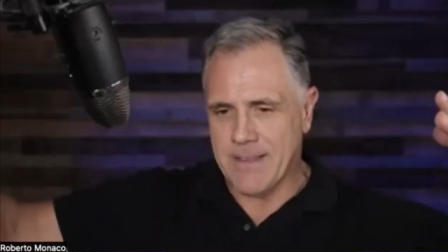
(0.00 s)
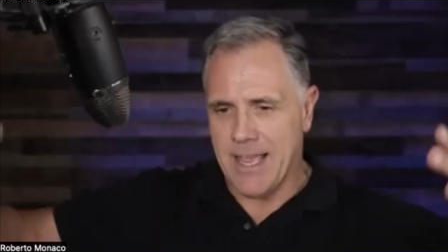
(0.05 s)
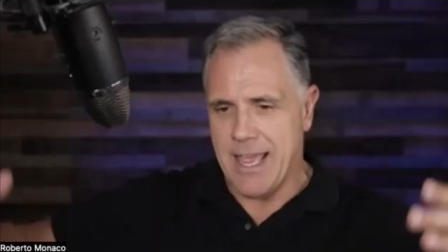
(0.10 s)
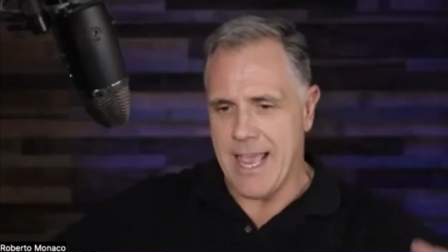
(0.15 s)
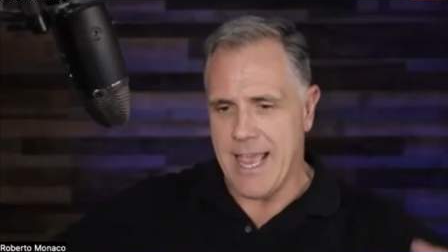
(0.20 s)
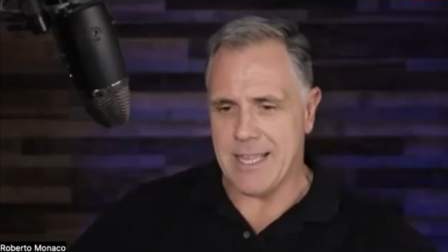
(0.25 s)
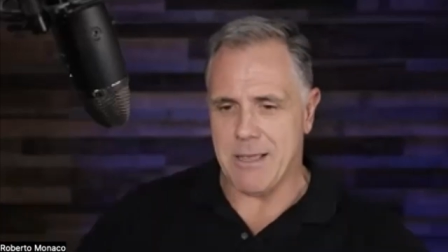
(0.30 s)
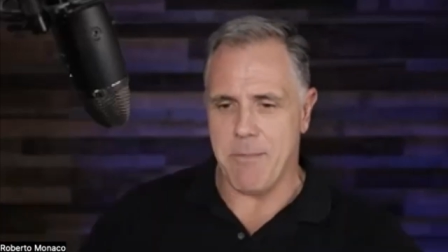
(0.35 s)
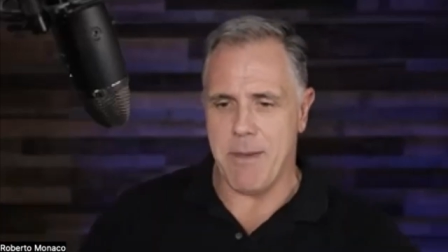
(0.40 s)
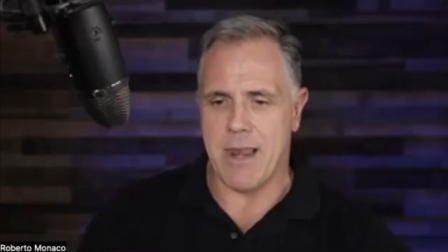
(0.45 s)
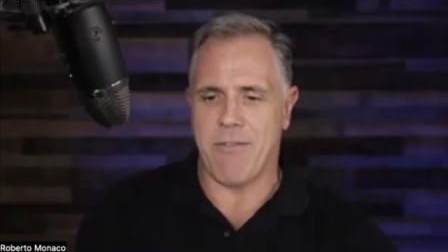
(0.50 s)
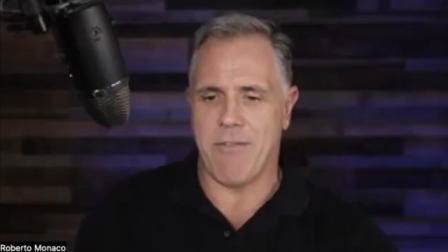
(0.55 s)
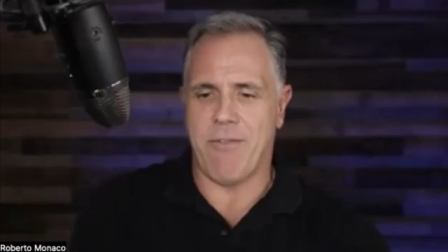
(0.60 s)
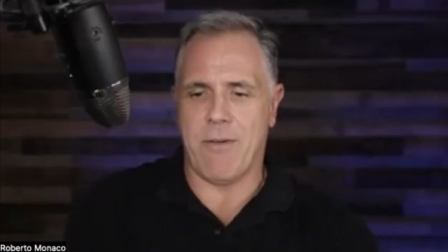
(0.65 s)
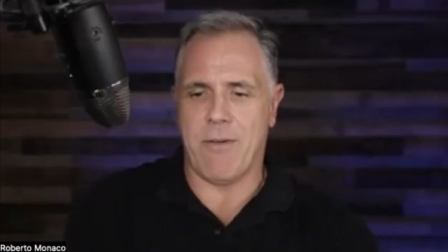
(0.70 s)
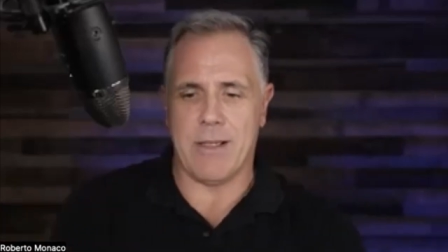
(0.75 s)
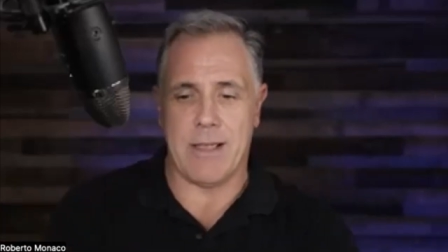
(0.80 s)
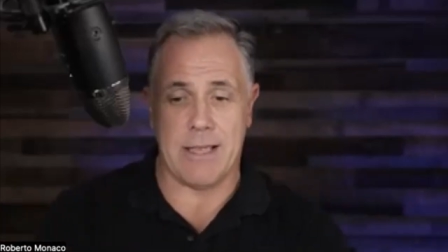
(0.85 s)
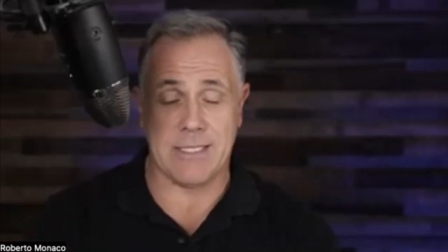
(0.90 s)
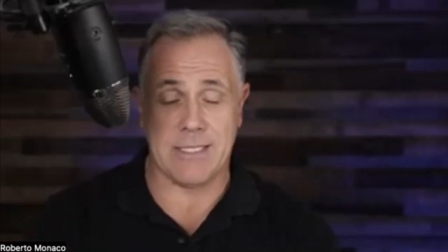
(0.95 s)
And the meta
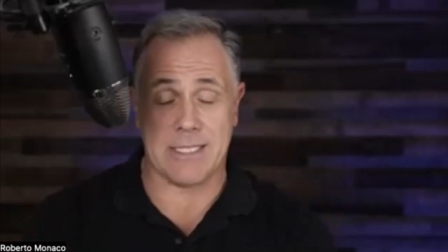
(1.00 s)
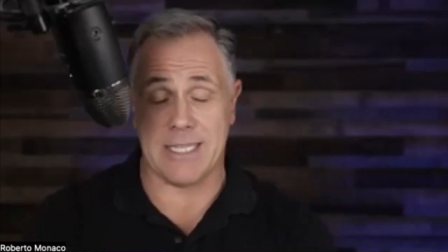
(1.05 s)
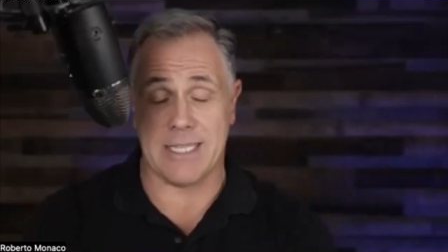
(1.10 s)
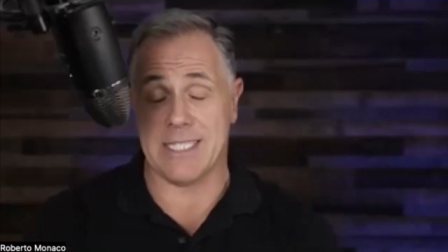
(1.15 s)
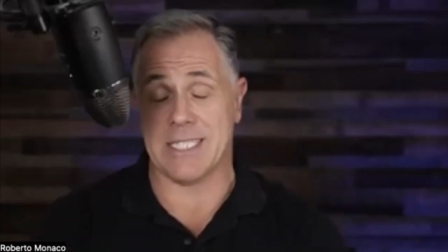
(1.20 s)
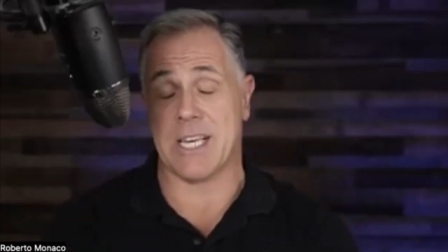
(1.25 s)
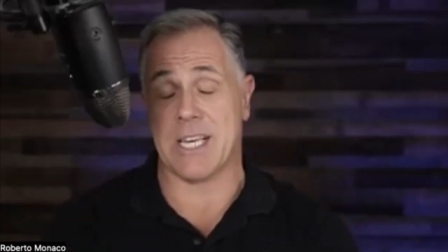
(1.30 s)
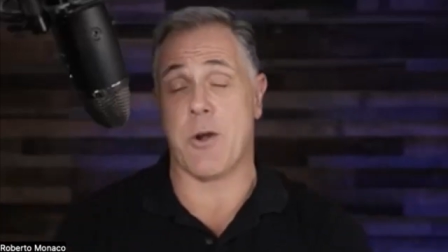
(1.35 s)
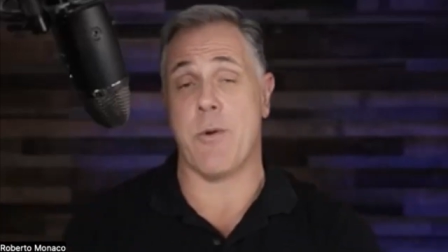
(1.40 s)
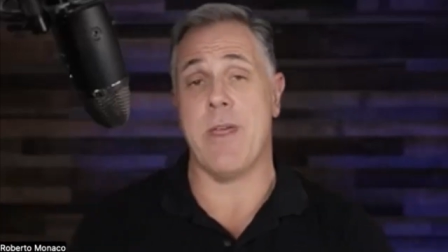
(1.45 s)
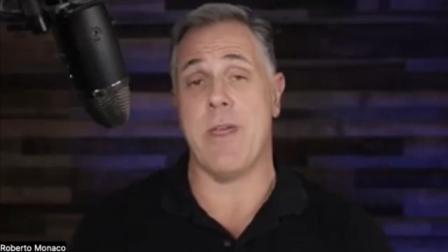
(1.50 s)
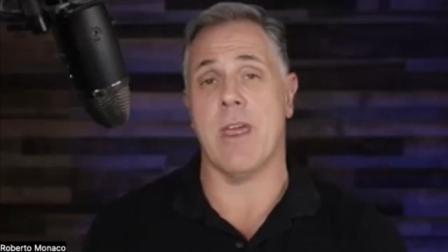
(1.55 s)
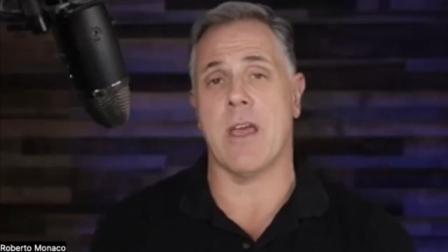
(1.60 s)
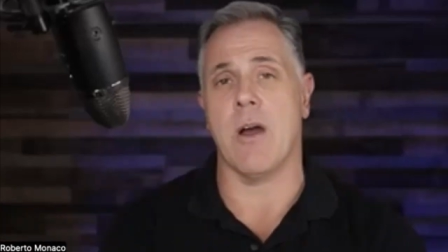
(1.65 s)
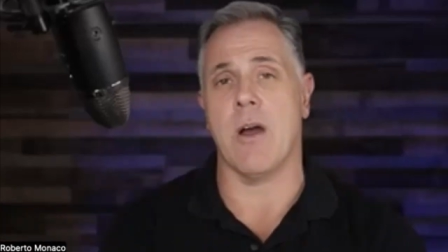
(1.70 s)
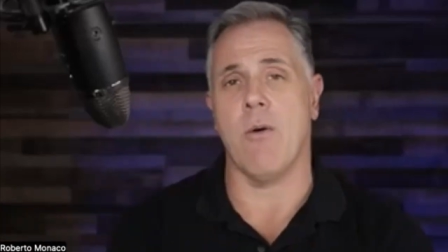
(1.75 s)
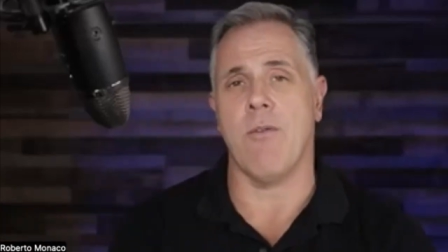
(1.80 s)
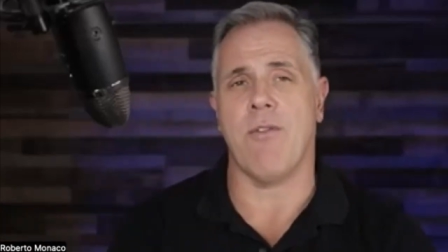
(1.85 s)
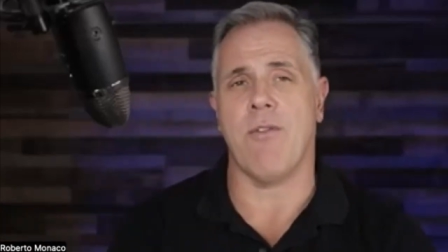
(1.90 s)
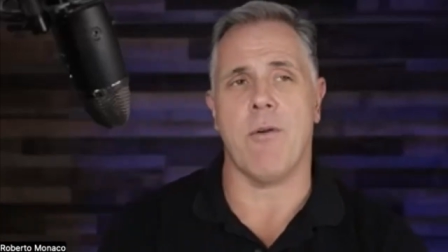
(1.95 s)
is, is
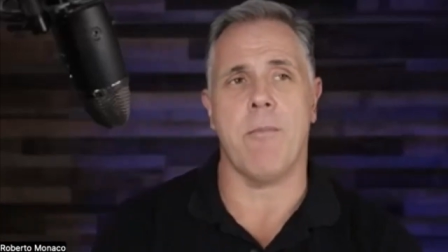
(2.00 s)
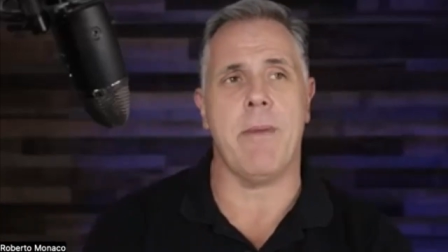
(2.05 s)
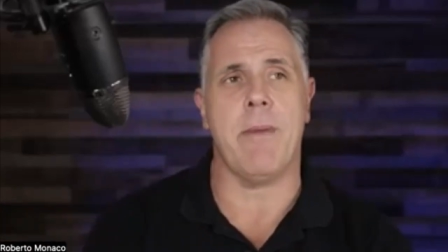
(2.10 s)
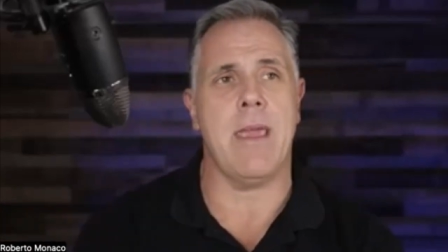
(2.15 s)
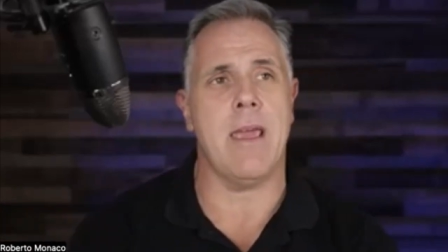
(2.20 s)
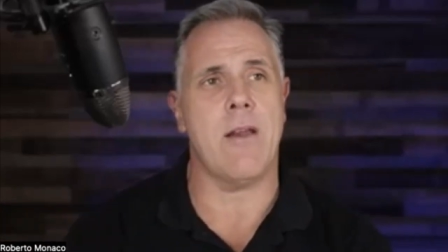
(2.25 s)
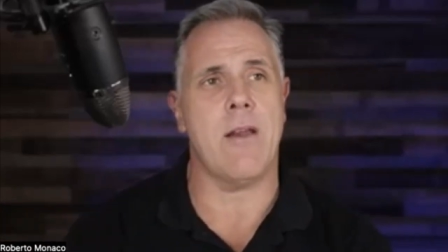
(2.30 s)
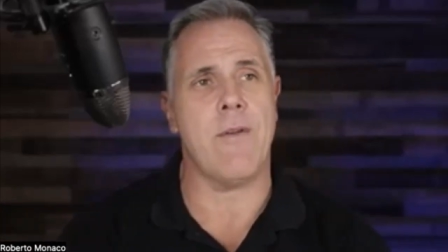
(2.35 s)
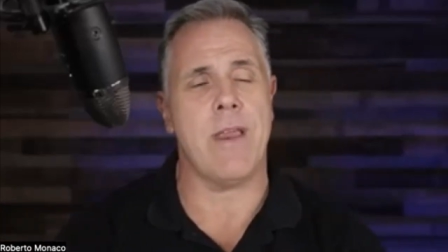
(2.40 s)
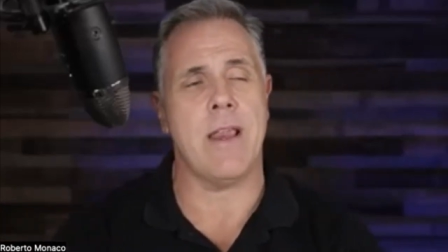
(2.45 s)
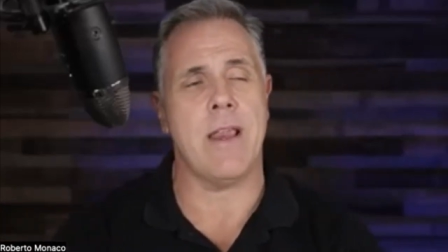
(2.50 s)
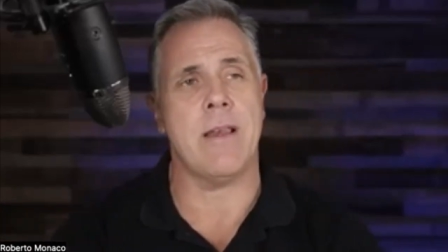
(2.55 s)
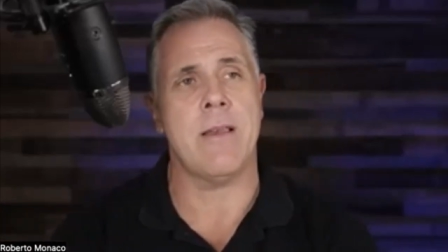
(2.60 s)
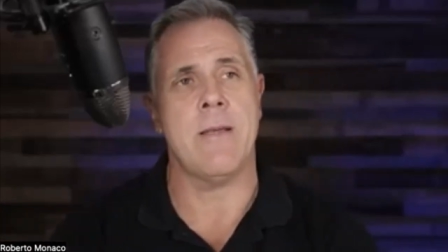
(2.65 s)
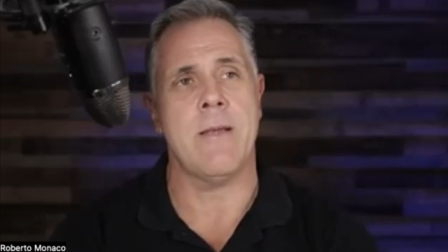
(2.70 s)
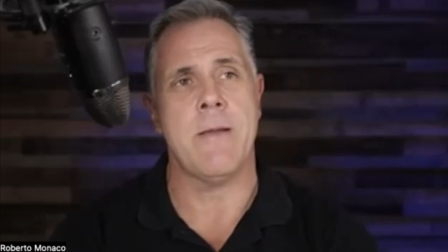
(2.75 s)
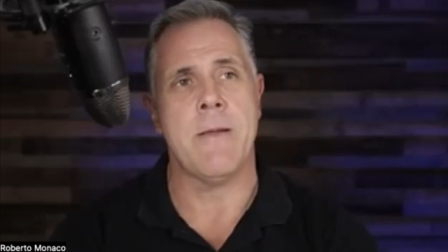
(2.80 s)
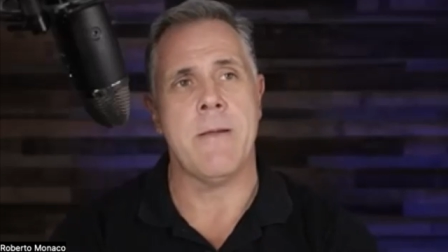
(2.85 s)
critical for me, Irene.